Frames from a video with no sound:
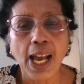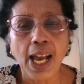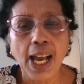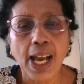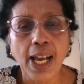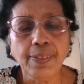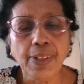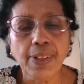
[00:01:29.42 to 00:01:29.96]

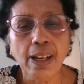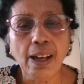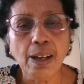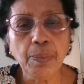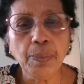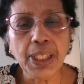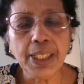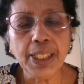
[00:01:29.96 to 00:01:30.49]
And the
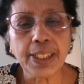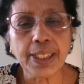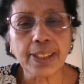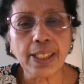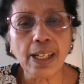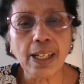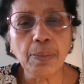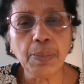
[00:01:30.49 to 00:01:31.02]
liabilities
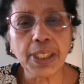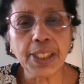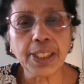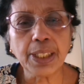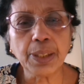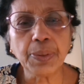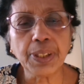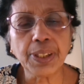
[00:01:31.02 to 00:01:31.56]

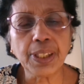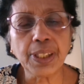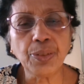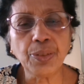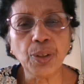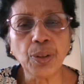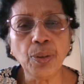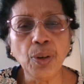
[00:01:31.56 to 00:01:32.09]
means if
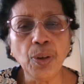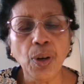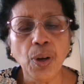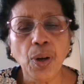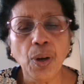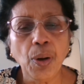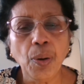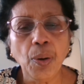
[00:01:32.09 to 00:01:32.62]
your
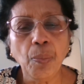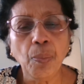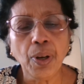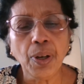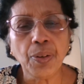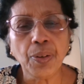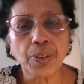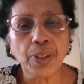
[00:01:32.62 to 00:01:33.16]

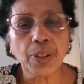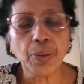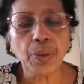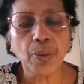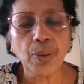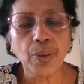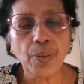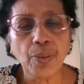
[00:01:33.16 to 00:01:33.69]

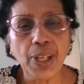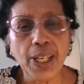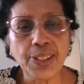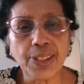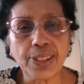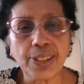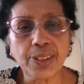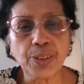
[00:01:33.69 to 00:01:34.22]

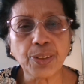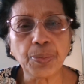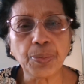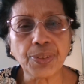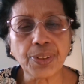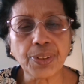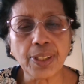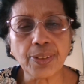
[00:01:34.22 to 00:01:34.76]
wages to
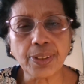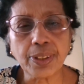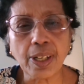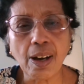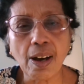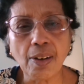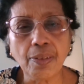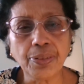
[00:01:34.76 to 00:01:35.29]
the
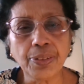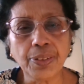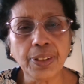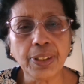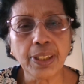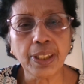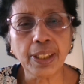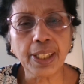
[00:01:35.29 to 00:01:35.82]
staff,
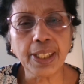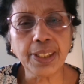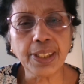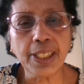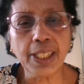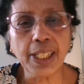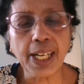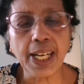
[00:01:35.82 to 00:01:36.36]
rent
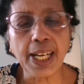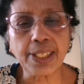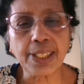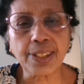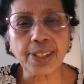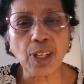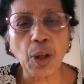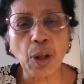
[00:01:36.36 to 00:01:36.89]
and
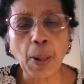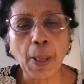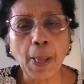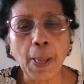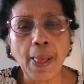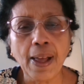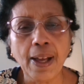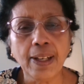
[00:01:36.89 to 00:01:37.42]
rates,
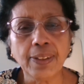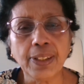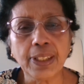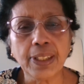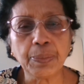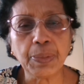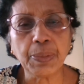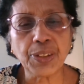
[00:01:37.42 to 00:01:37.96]
other
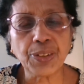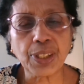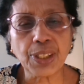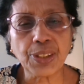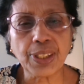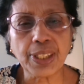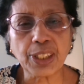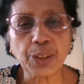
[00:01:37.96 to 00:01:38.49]

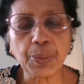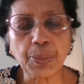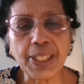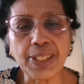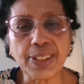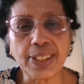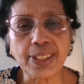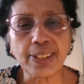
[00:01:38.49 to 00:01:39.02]
administration
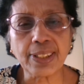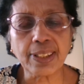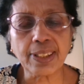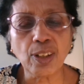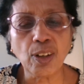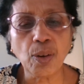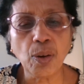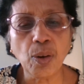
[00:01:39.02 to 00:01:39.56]
expenses,
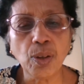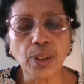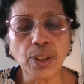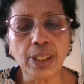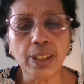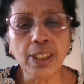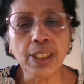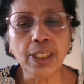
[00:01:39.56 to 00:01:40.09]

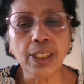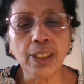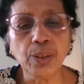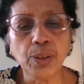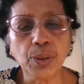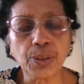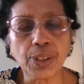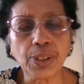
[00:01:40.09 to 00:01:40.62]

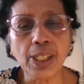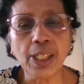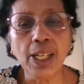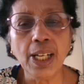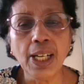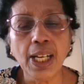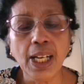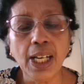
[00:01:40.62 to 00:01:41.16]
those are
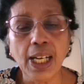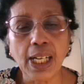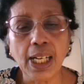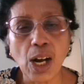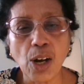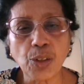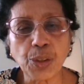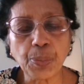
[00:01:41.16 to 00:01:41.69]

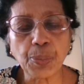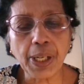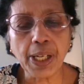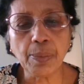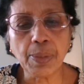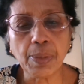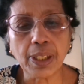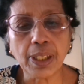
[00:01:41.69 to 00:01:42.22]
accounts
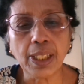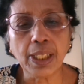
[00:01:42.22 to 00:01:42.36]
payable,